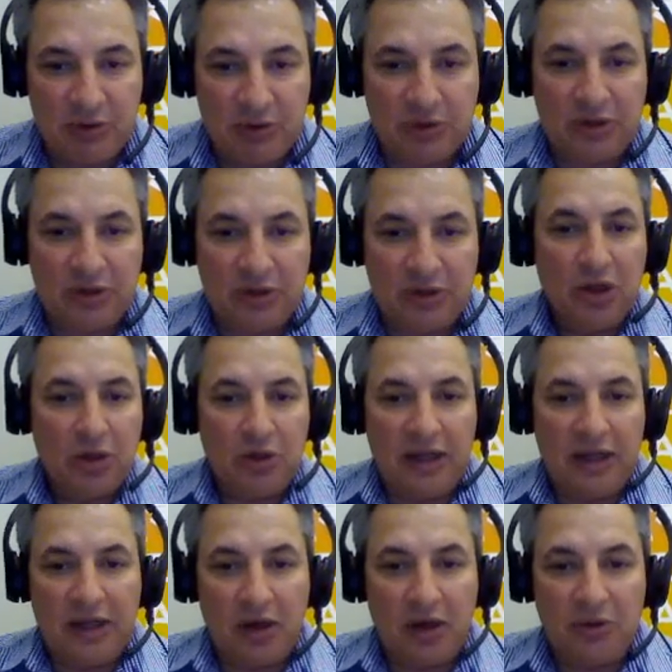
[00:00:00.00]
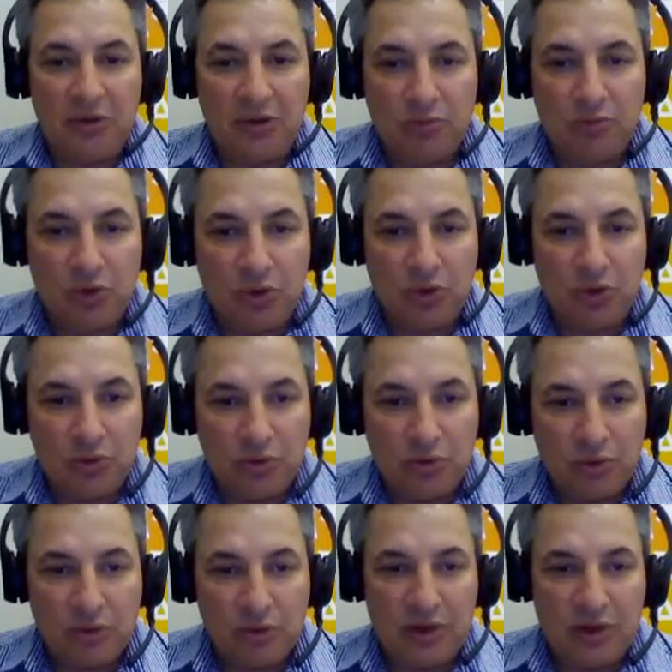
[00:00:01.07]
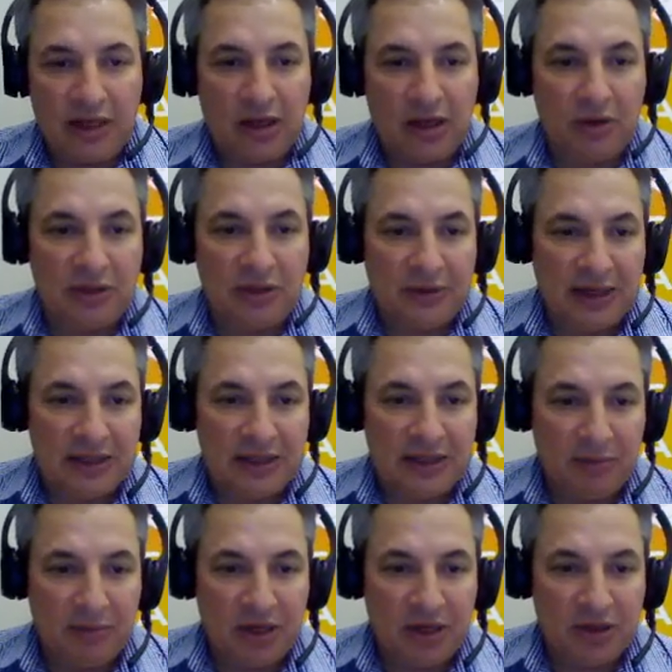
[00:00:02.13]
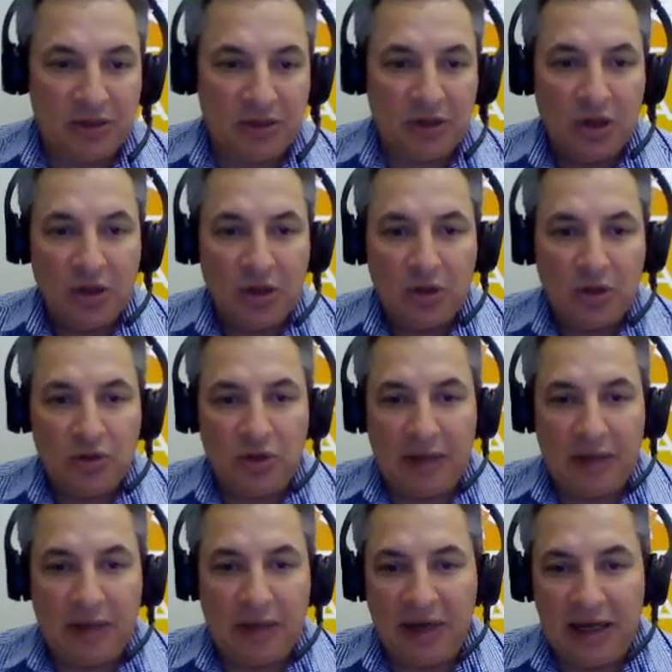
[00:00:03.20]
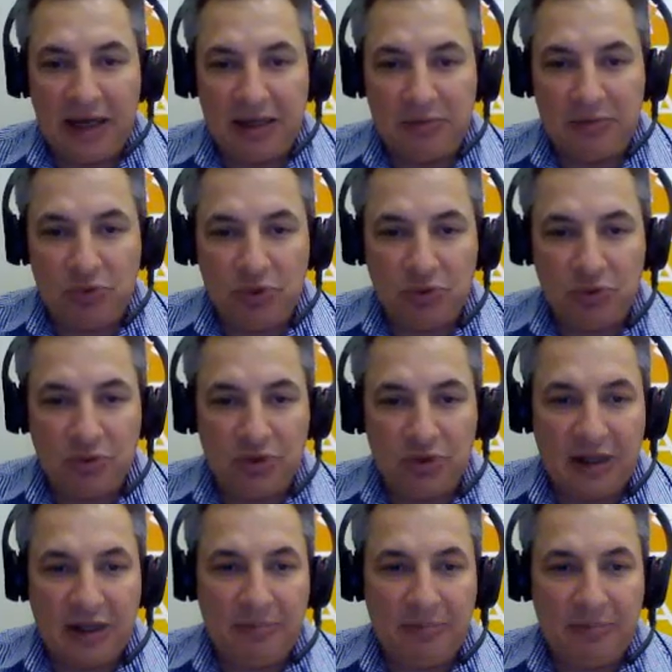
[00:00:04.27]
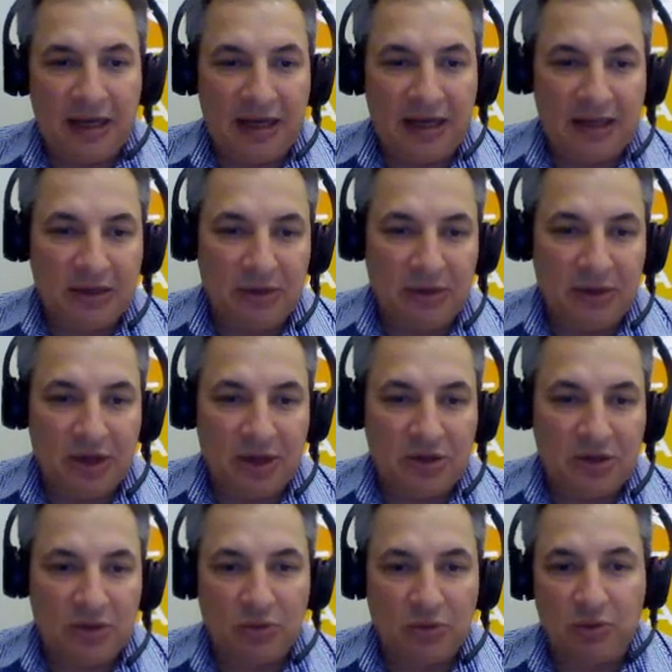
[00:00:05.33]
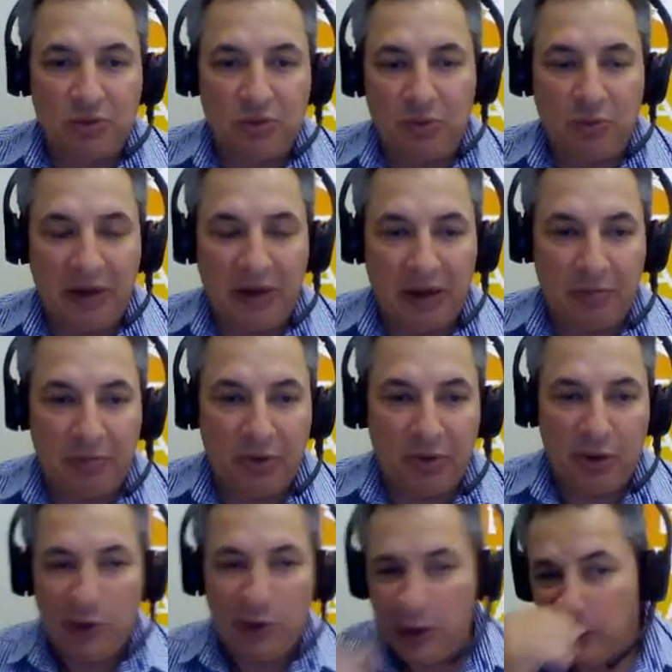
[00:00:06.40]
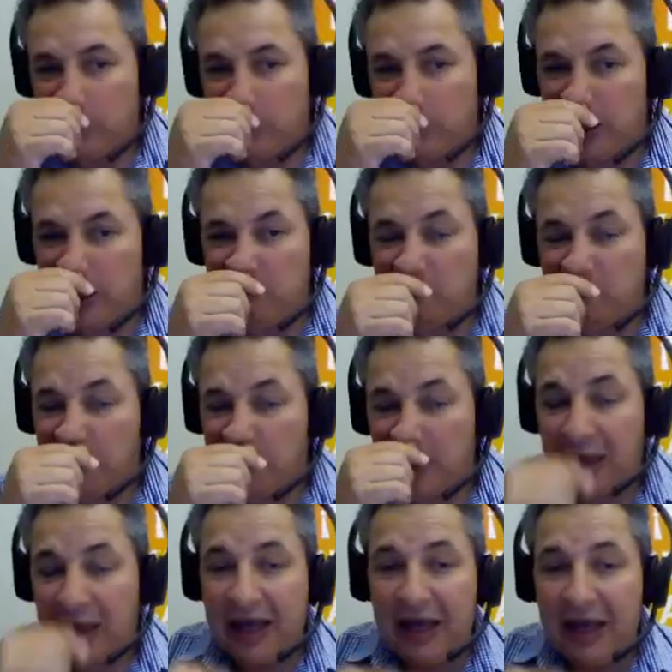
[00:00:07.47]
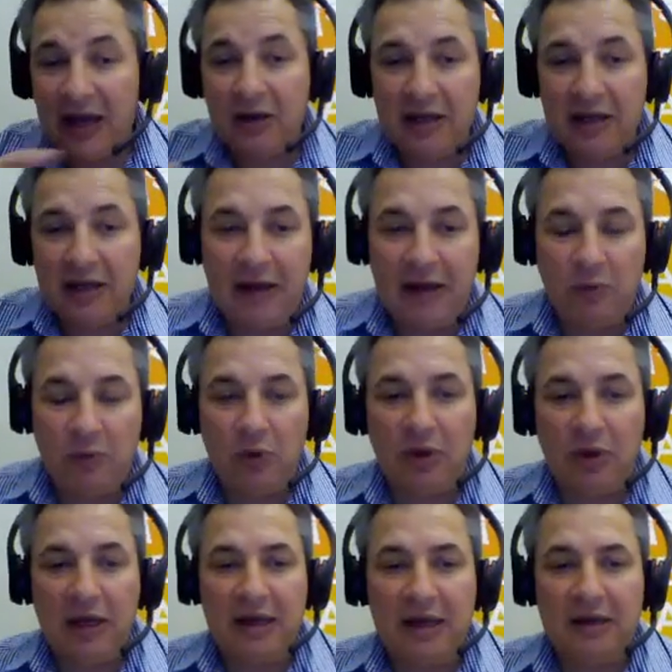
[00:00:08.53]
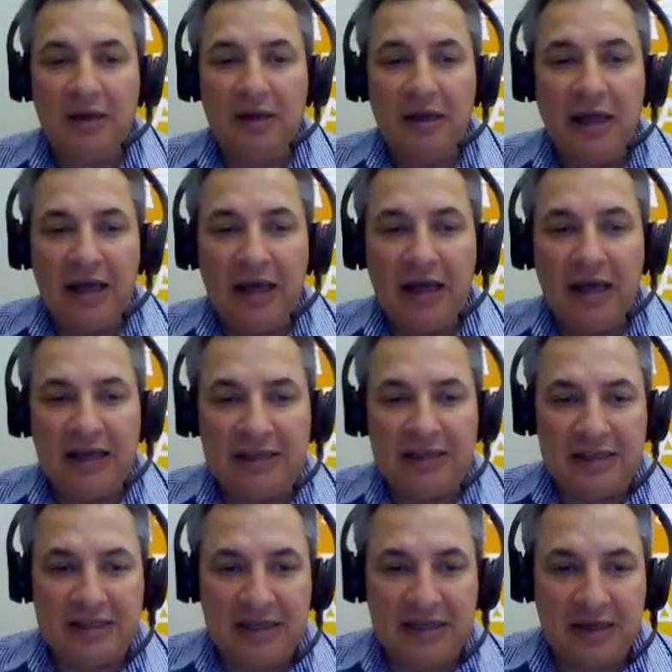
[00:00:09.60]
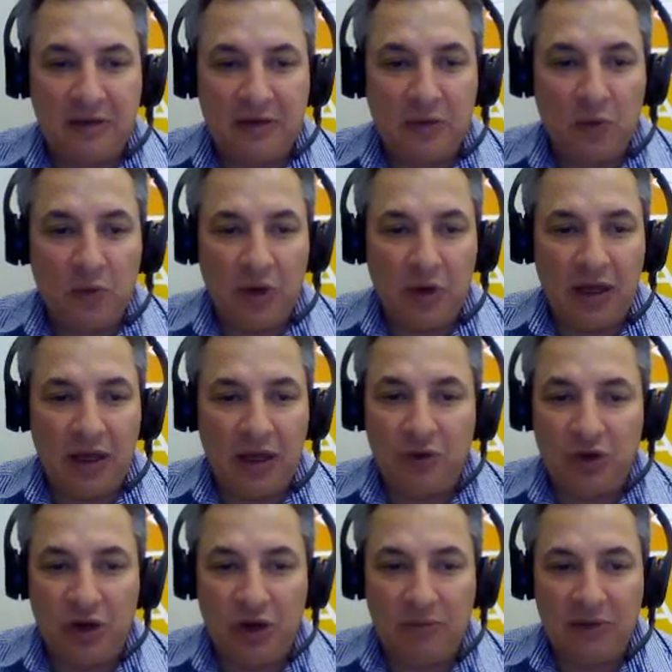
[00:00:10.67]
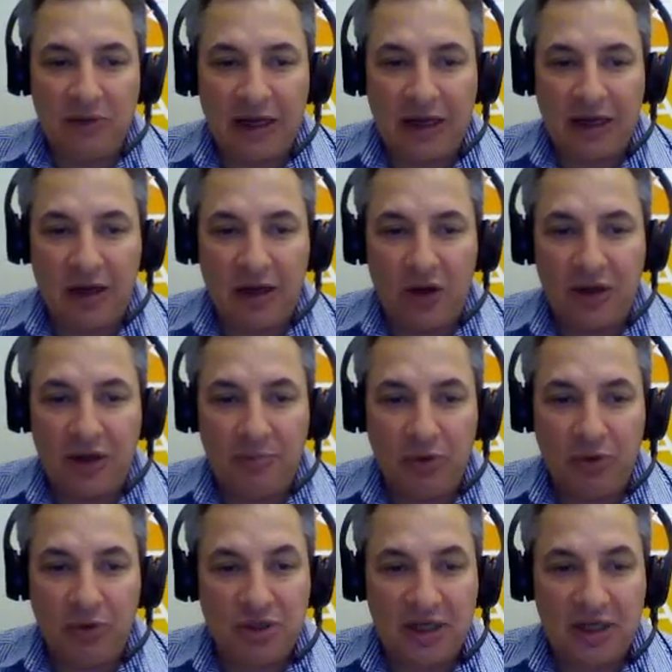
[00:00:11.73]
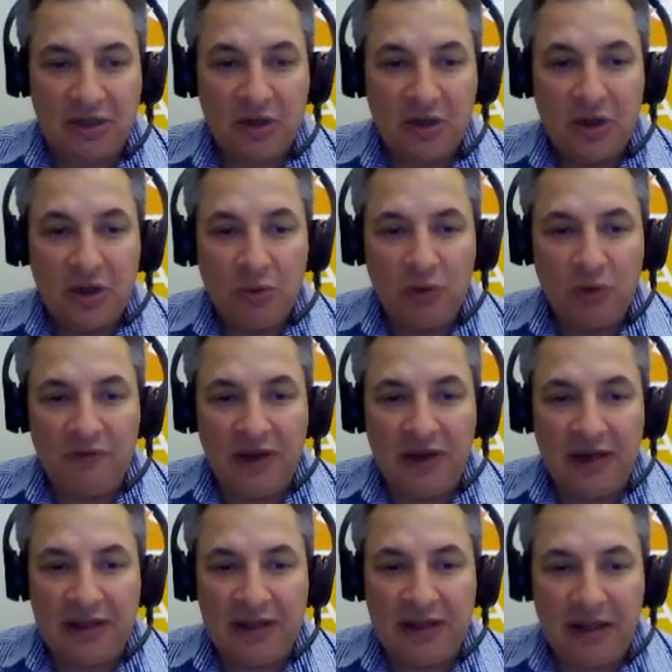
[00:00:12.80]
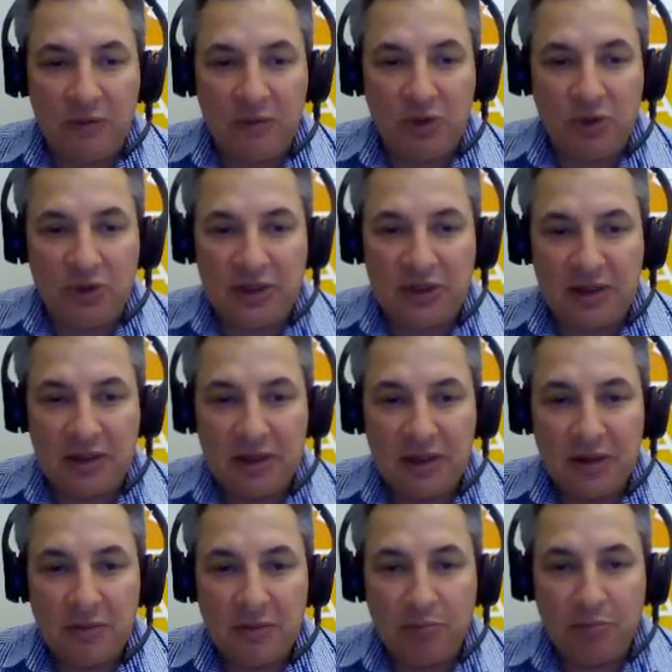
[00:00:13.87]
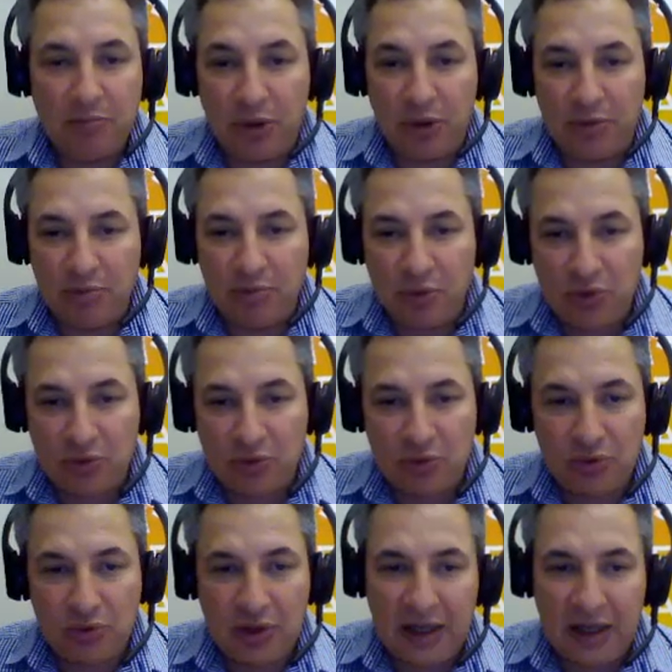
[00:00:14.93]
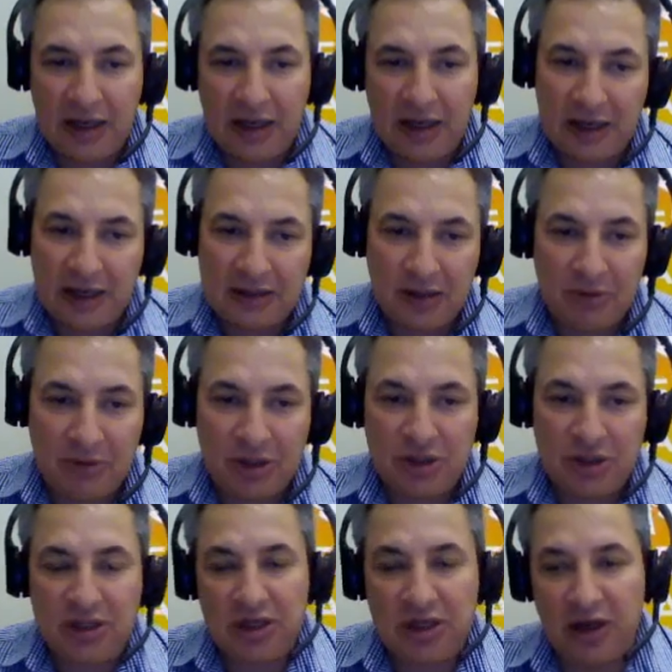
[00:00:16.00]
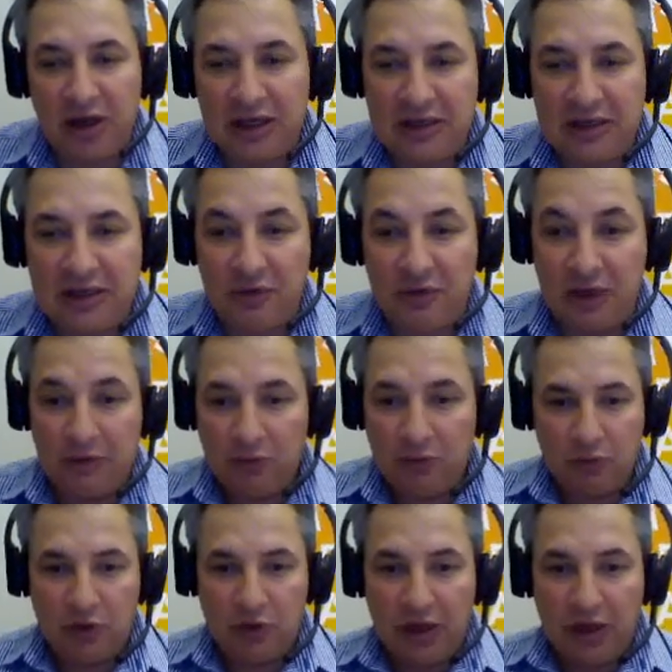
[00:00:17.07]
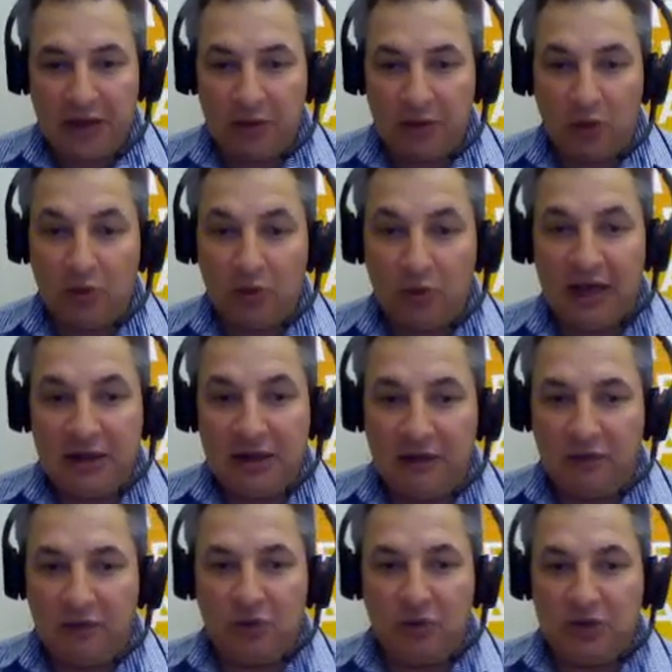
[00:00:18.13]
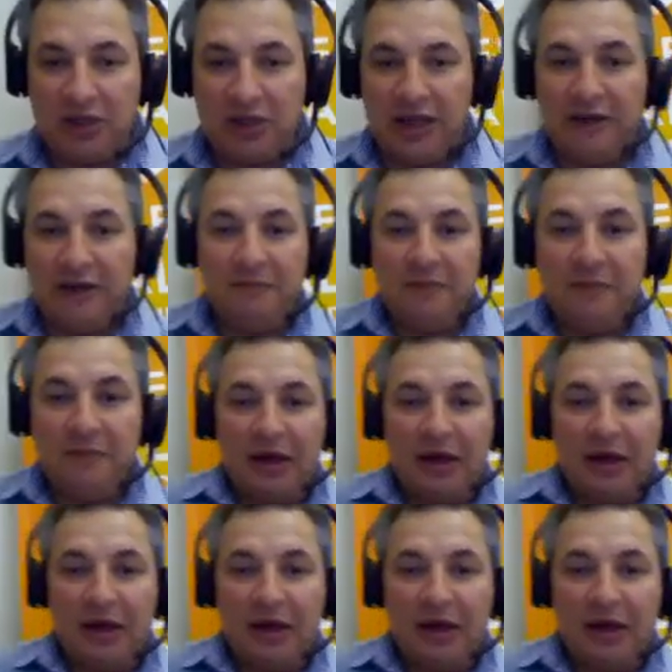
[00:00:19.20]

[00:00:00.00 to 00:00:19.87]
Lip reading: experience? Do they go into Moodle or do they go into RTO Manager? Do they pay in Moodle? Do they pay in RTO Manager or Power Pro? How can that work? And as I said, every time a client approached us, we found out that they were using both Moodle and RTO Manager slightly differently. Nothing wrong with that. Of course you can,